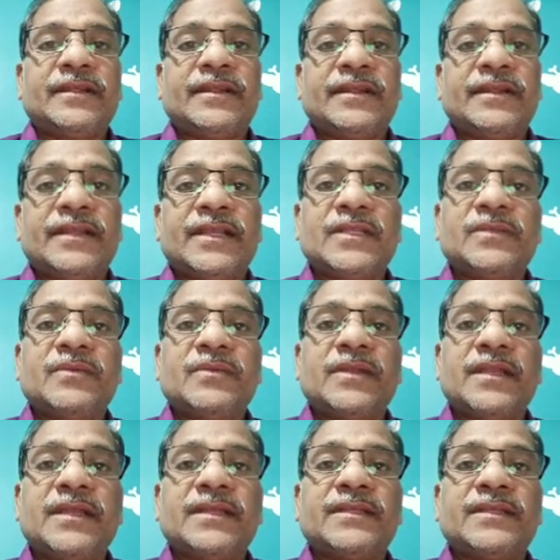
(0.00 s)
And as
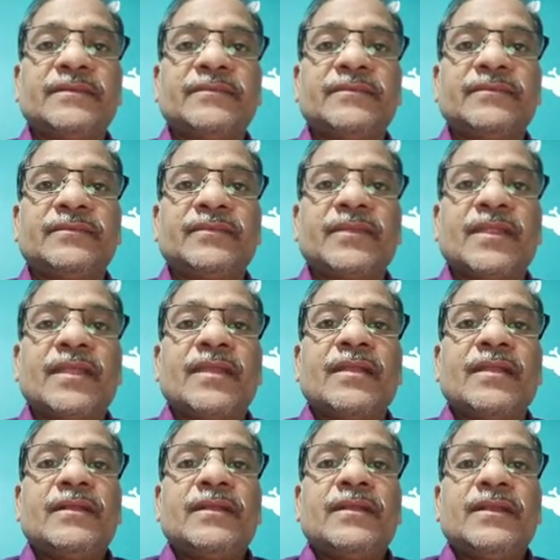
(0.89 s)
well as
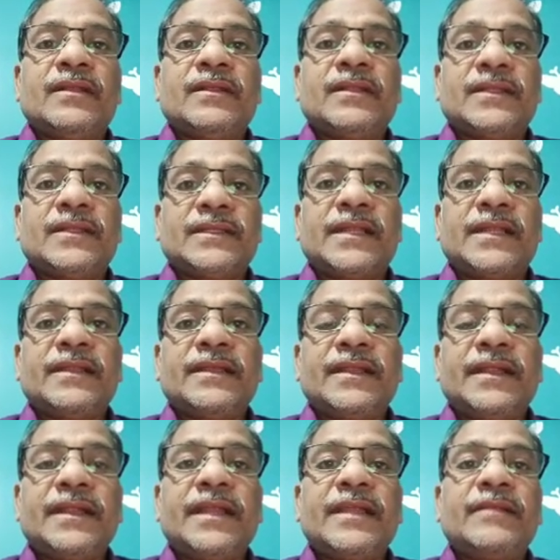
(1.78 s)
the cell
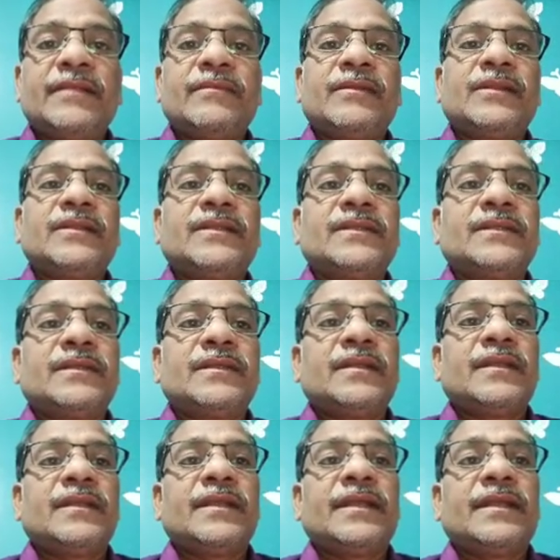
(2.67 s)
grade animals,
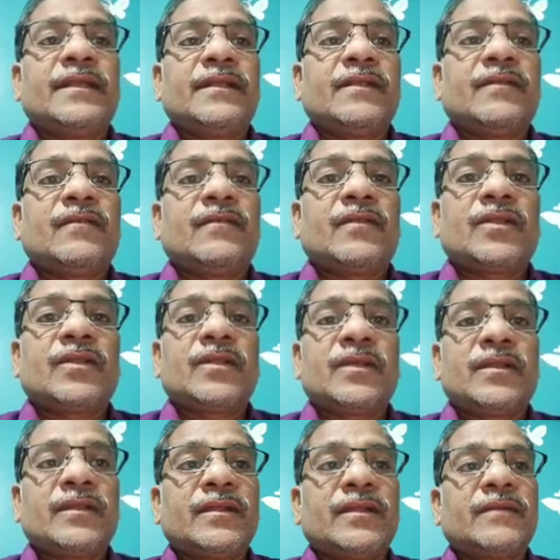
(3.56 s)
what
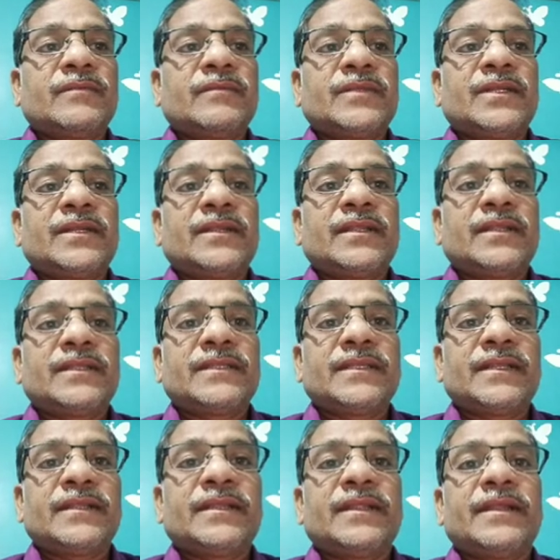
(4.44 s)
are comes under
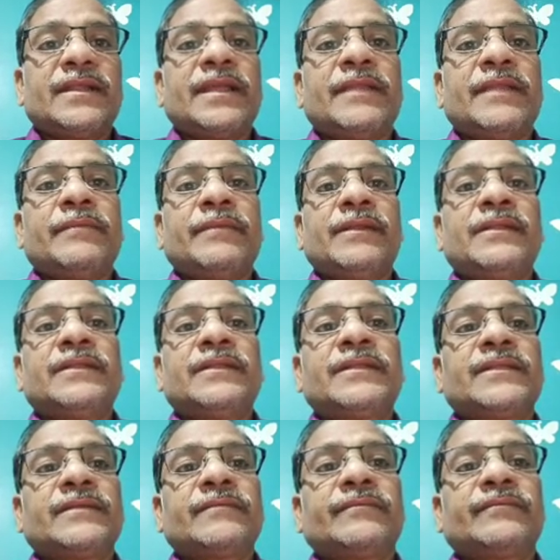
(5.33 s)
cell grade
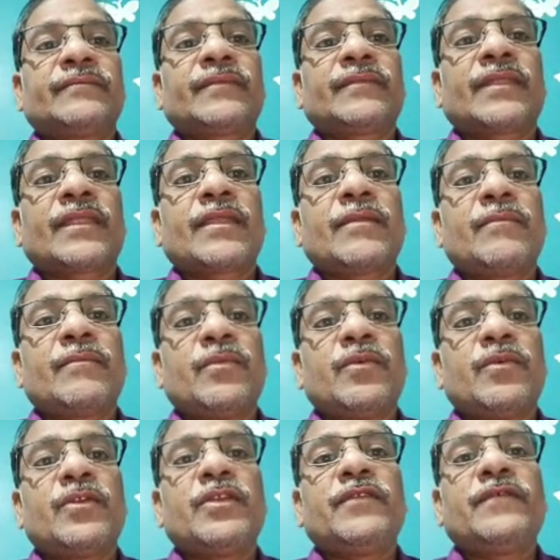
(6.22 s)
animals?
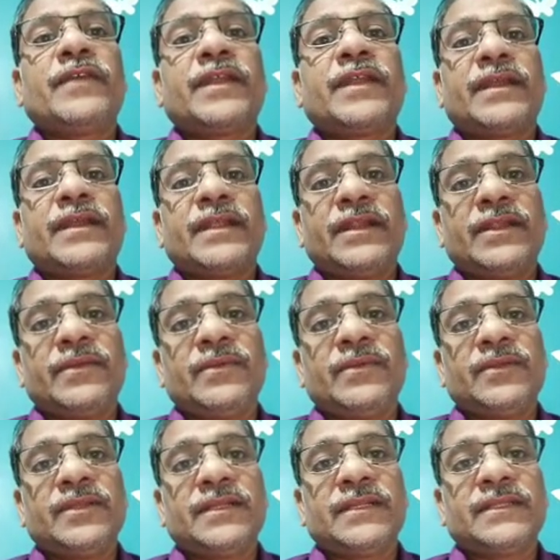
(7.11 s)
Porifera
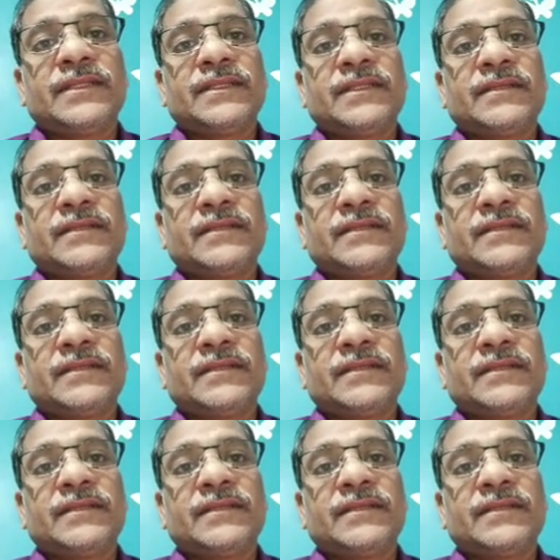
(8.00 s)
individuals.